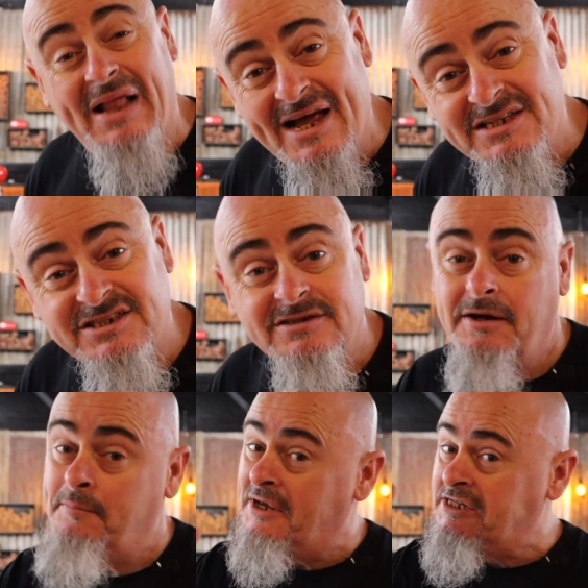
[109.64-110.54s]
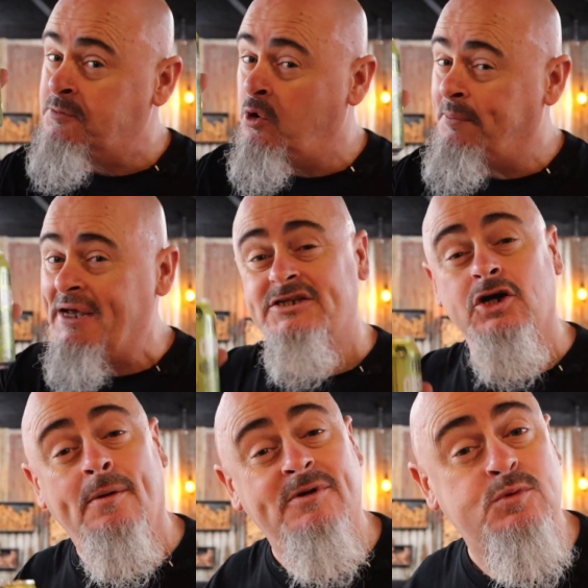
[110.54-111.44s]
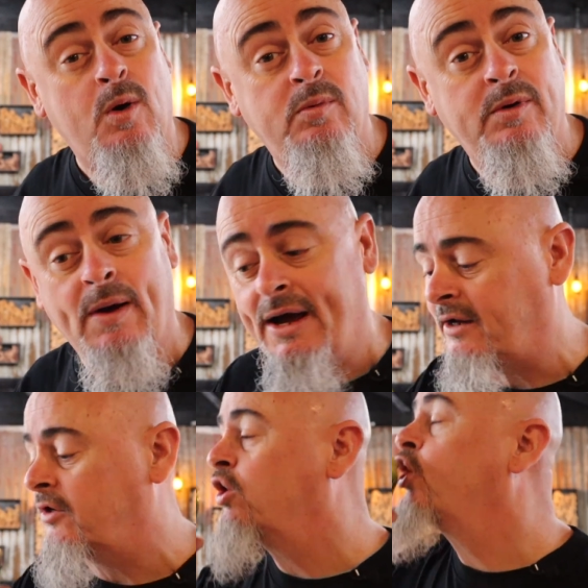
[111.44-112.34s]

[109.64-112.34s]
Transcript: Plus, it means more beer time as well we wait.